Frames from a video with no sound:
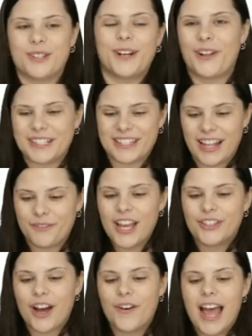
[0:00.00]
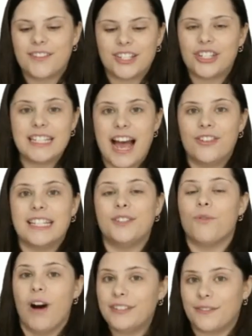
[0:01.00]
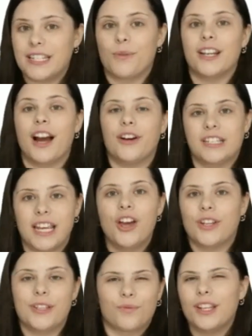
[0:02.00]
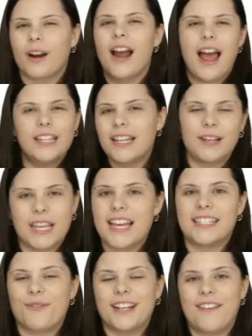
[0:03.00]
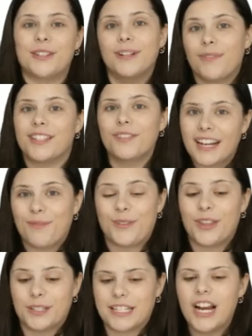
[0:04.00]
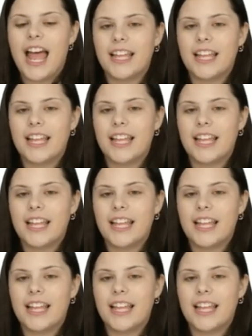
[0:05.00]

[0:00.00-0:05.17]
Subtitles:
It is. We're going to be diving deep into all the fundamentals of programming.